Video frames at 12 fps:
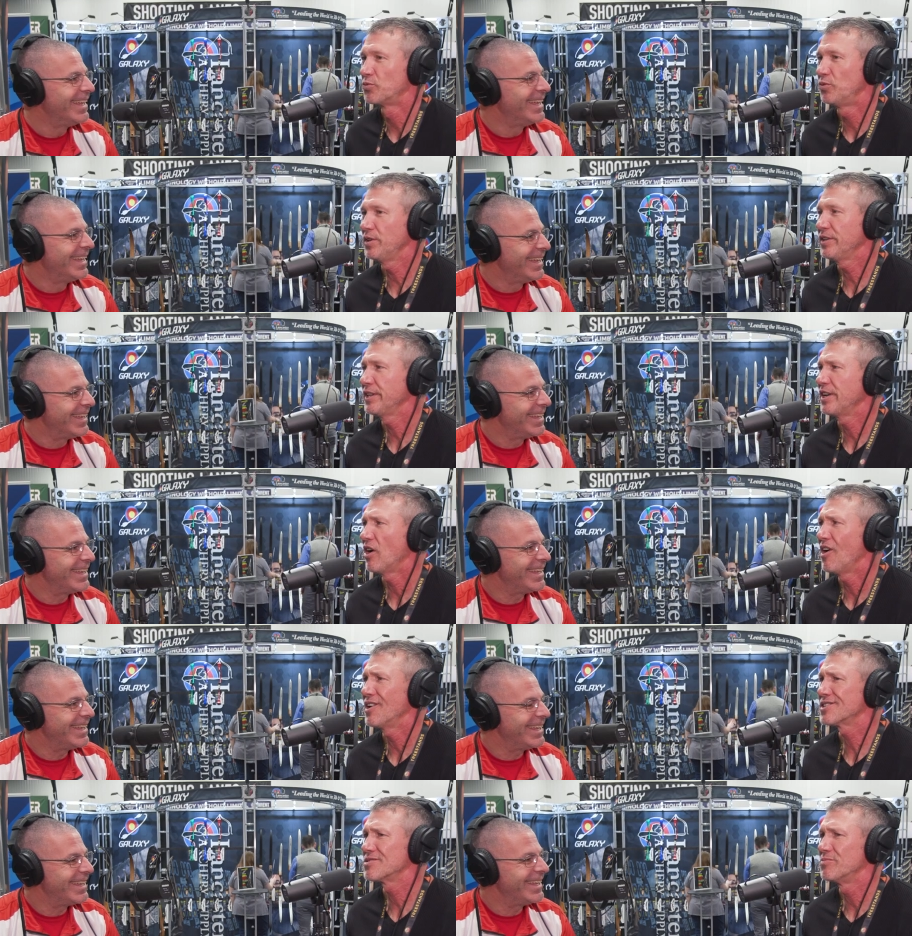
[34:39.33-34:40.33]
Speaker 1: really
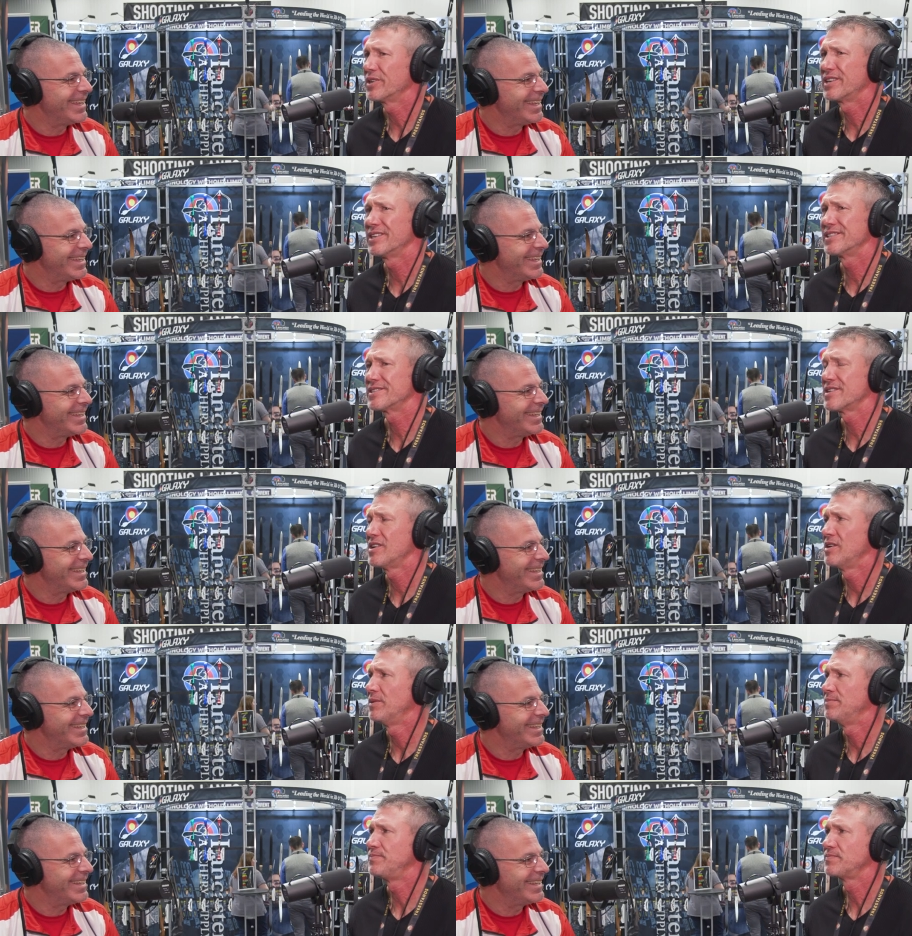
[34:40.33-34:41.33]
awesome because...
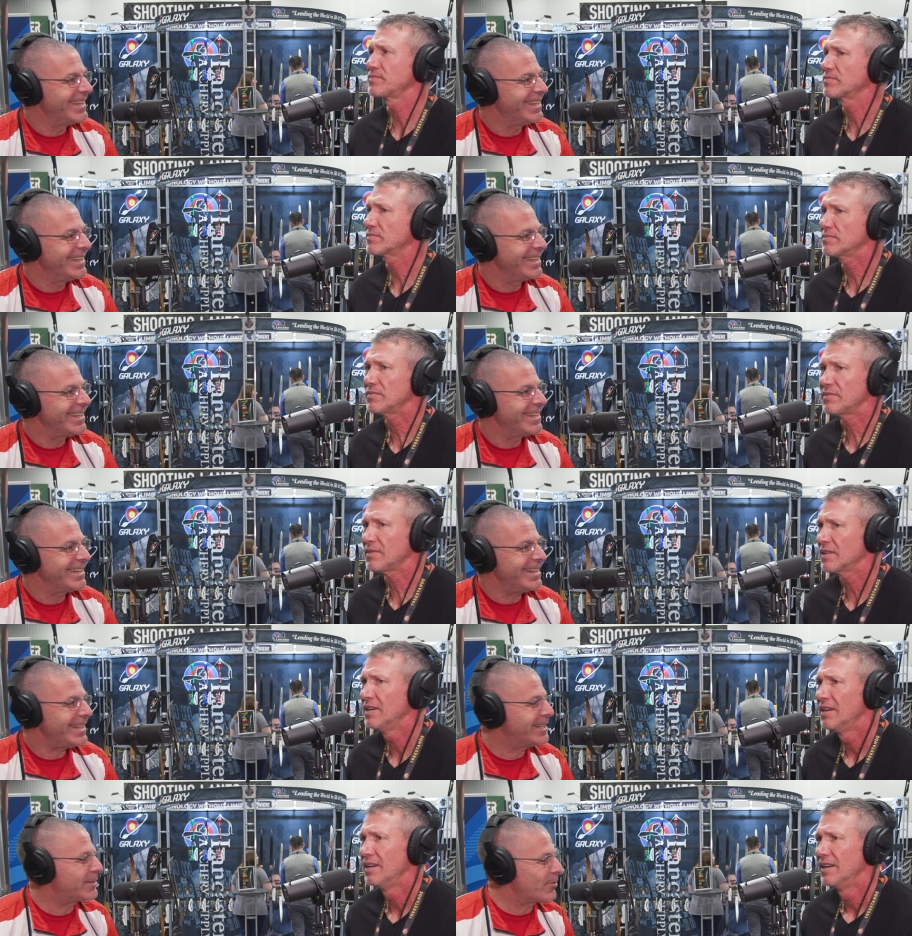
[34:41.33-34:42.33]
Um,
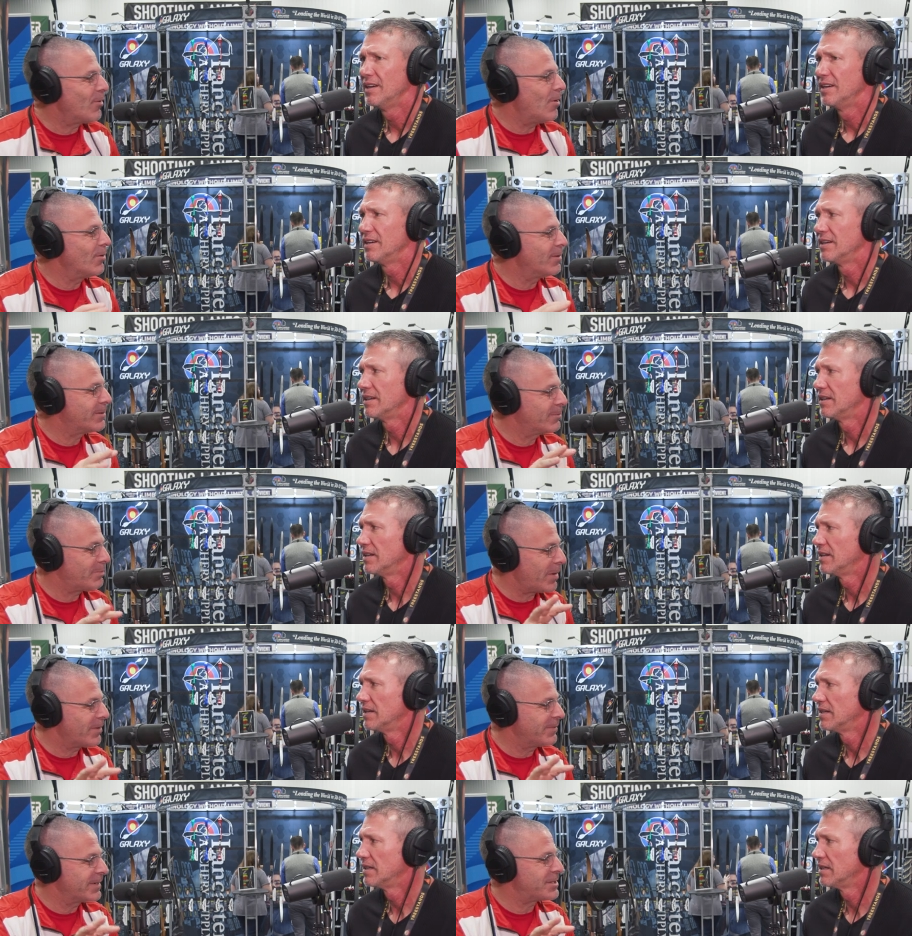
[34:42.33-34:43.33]
Speaker 2: not that they're all
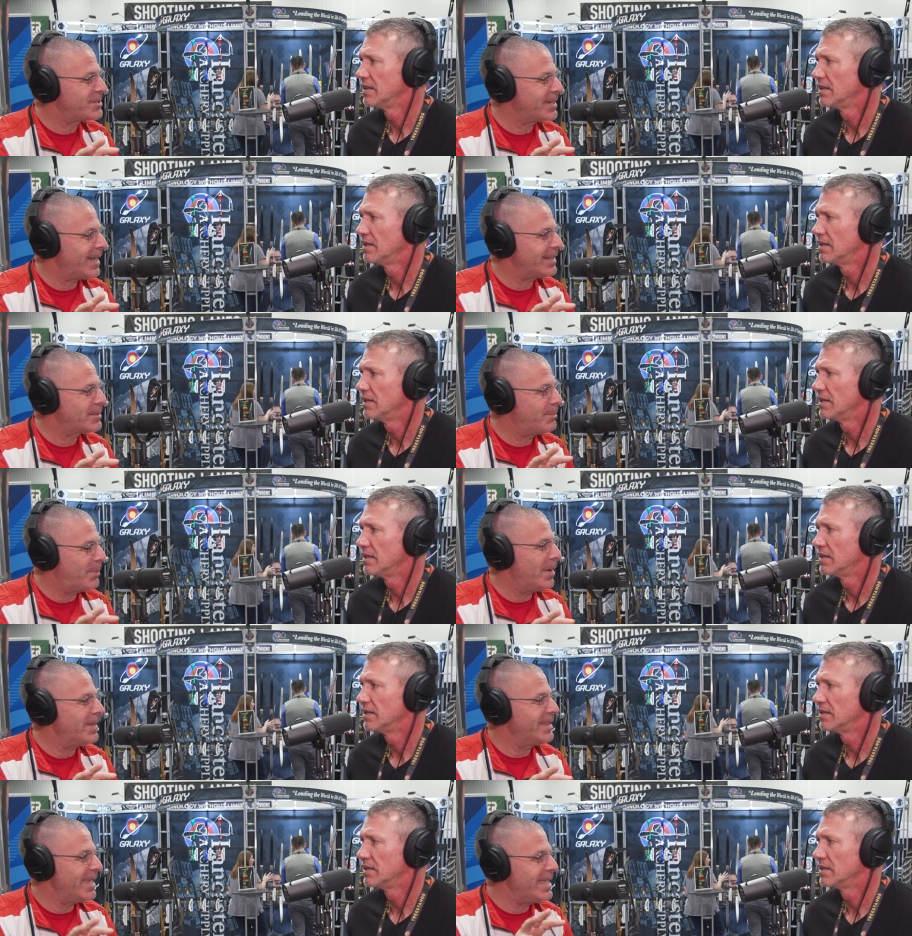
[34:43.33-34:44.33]
perfect shots,
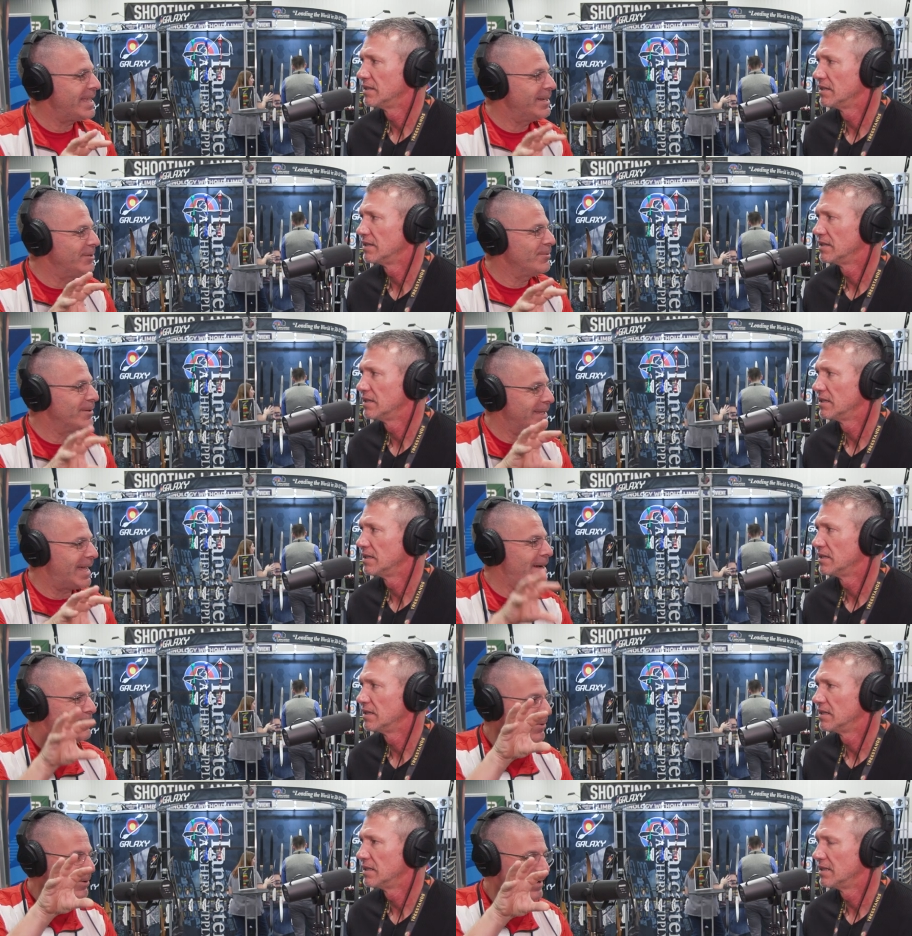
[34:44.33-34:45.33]
but they can do a
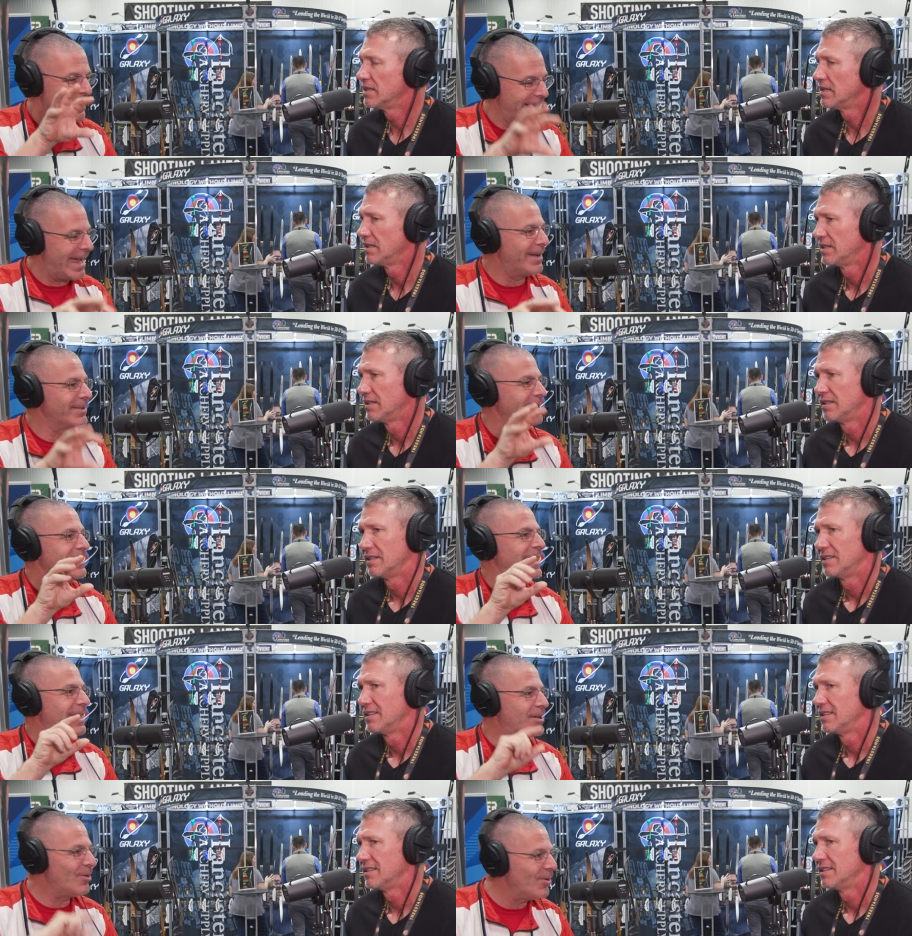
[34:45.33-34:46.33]
lot more now than
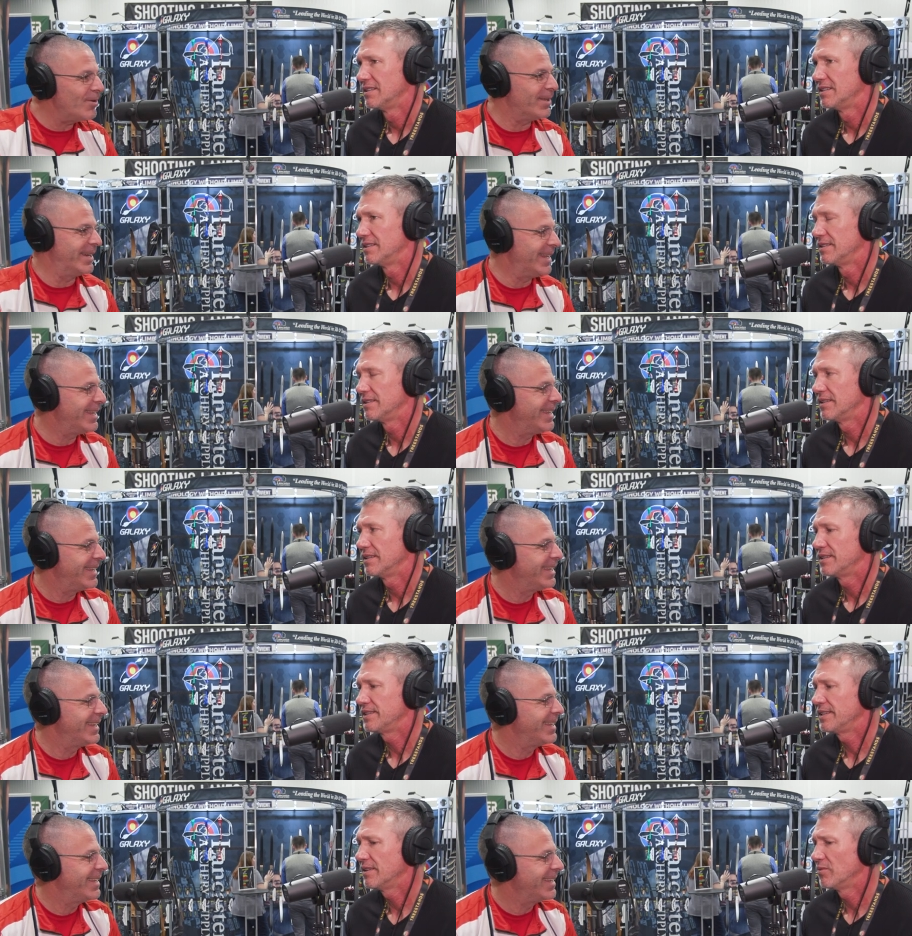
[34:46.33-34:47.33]
they could.
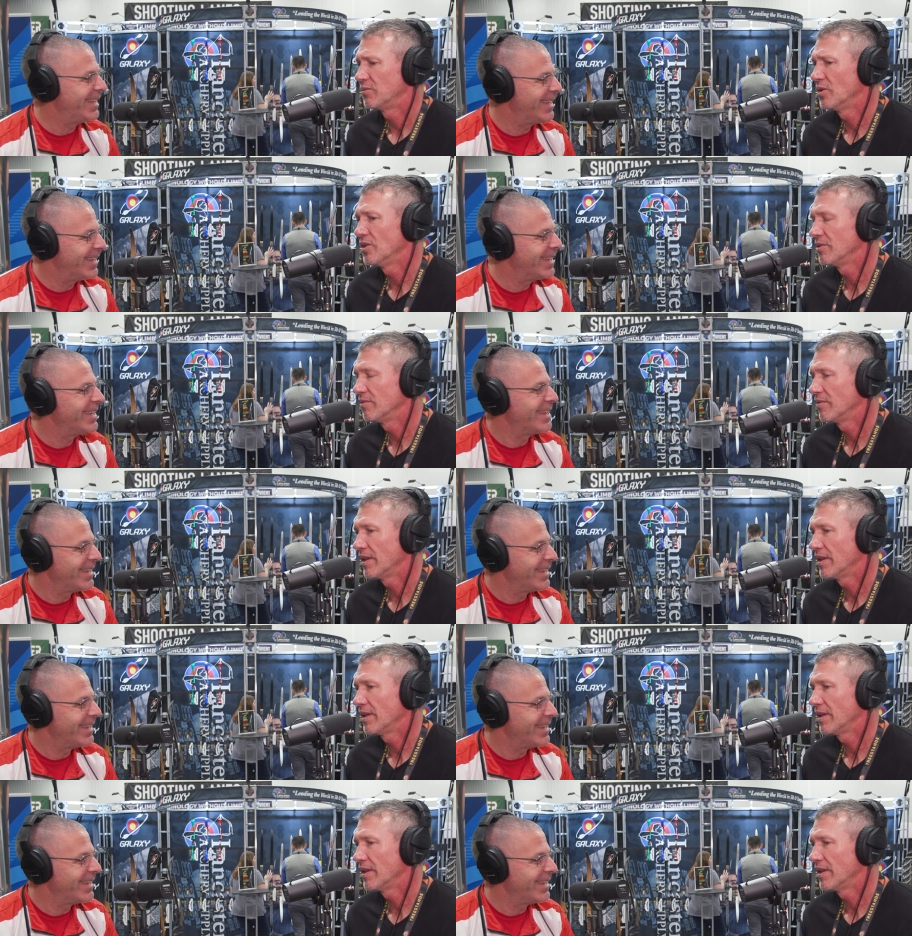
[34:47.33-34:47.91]
well,